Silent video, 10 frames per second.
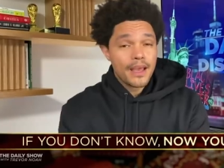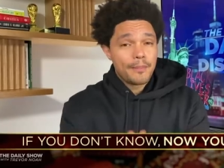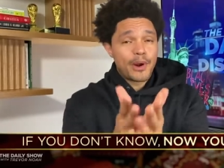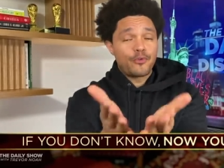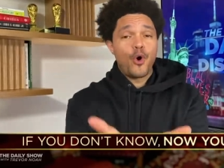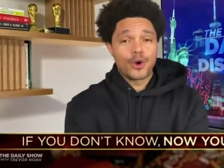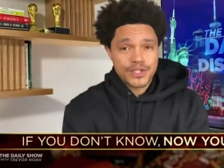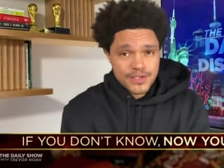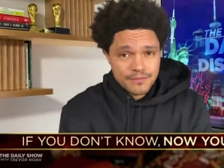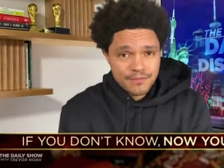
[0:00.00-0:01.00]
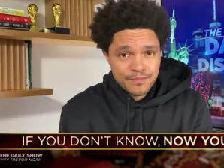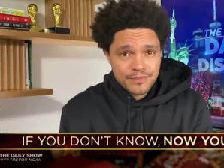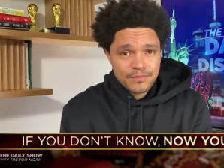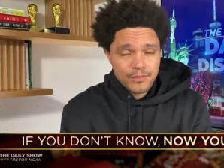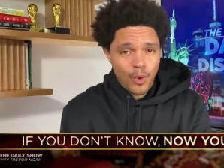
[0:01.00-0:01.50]
But of course,
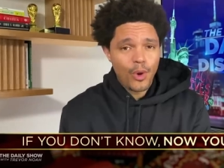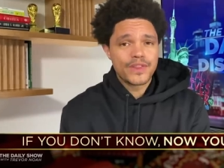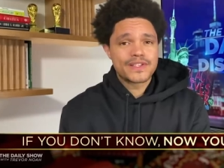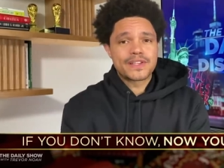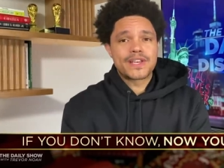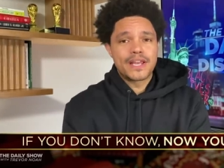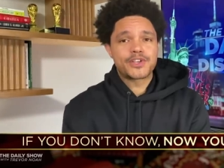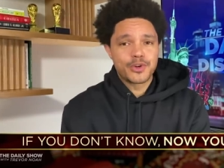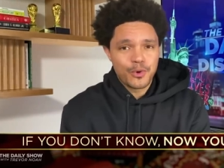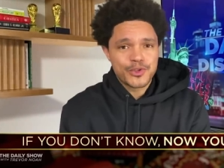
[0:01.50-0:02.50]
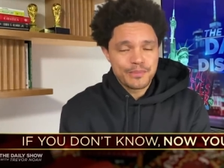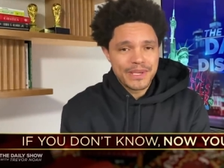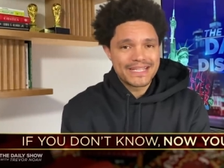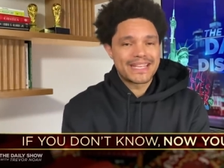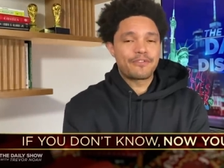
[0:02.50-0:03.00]
all this attention also
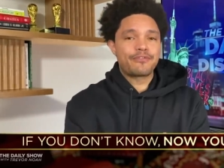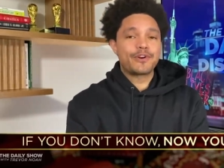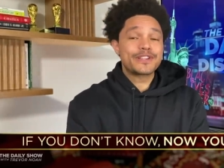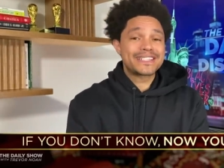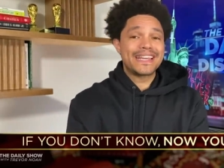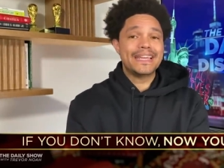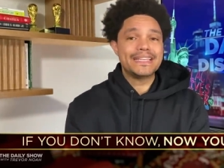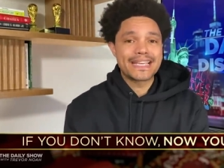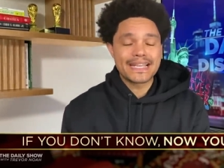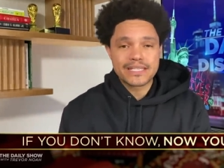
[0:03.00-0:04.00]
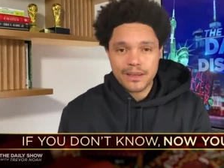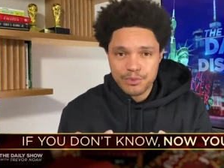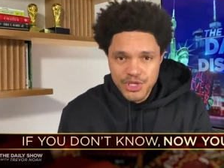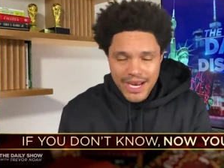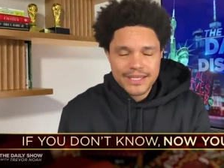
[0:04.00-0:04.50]
means that first ladies get
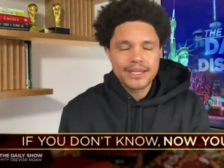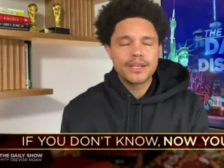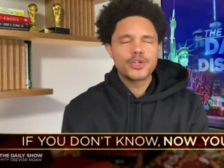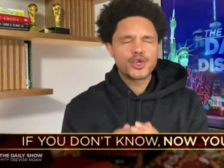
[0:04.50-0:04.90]
subjected